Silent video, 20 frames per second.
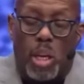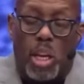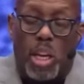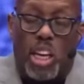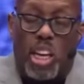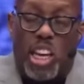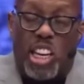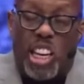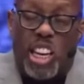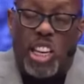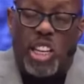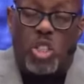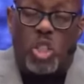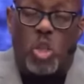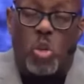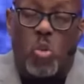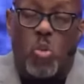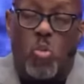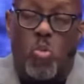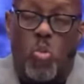
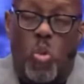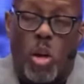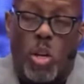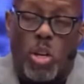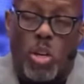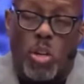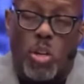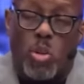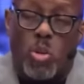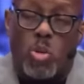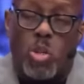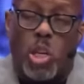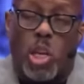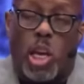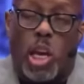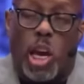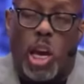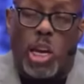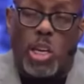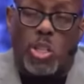Each one of those
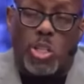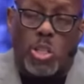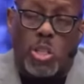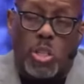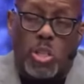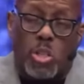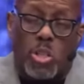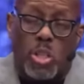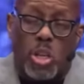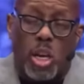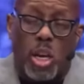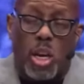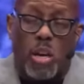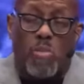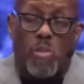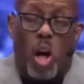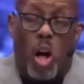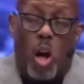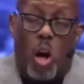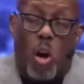cases
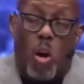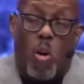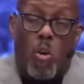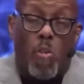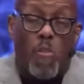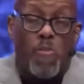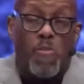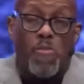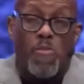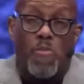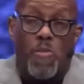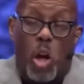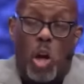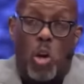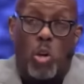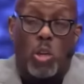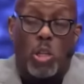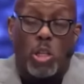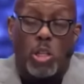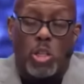have all
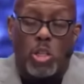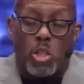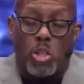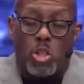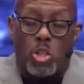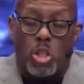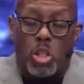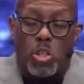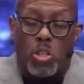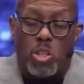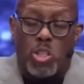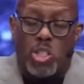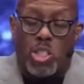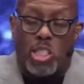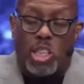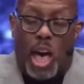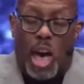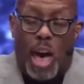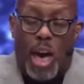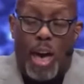fallen to the
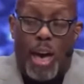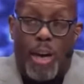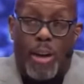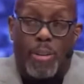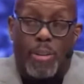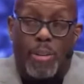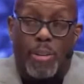side.